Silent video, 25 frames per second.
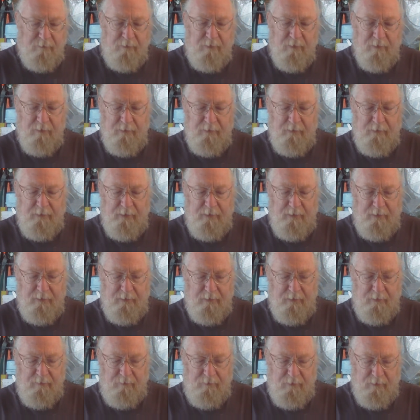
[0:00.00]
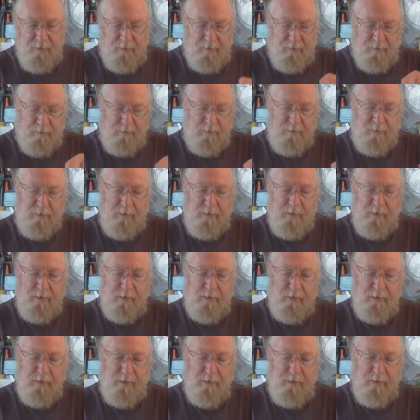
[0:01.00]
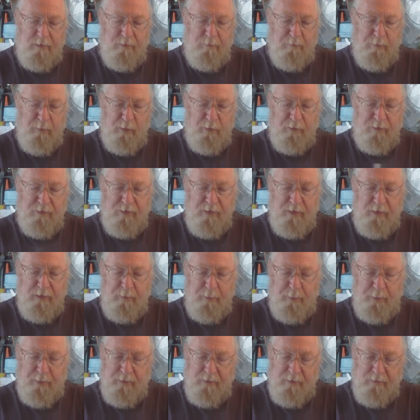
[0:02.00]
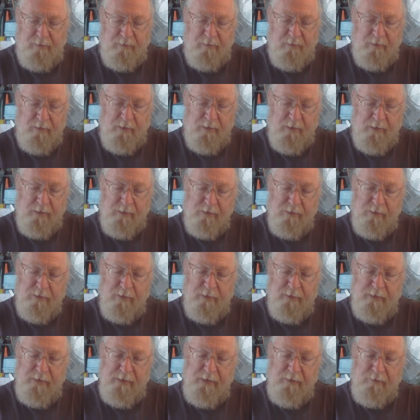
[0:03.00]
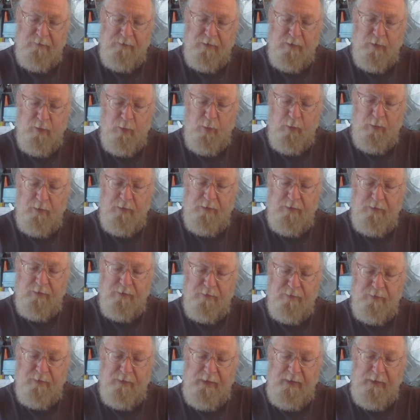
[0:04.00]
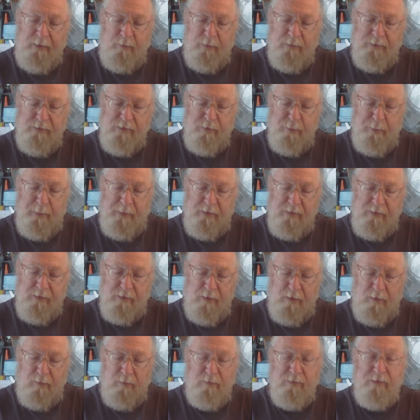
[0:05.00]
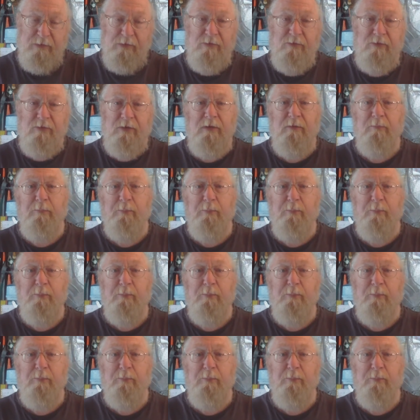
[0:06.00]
have got in there? They've got Morse taper sleeves, coordinates for equally spaced holes in jig